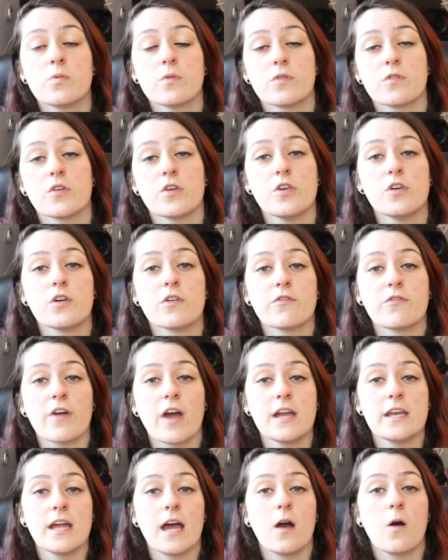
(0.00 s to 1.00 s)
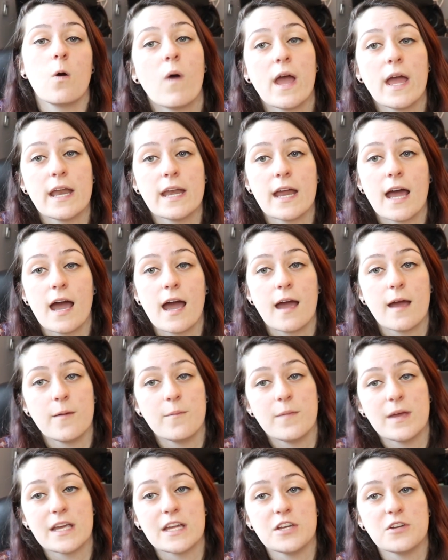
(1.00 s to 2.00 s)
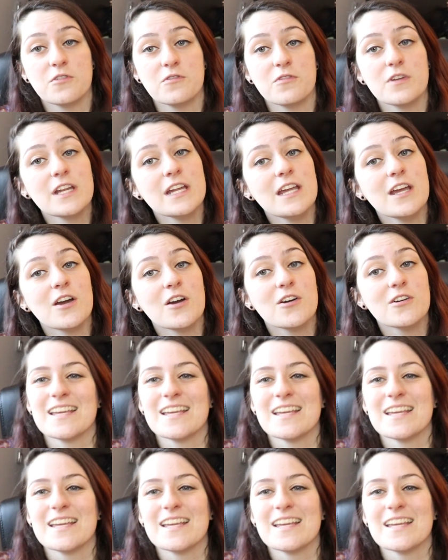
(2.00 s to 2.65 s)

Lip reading: so you can find out when I make a new video.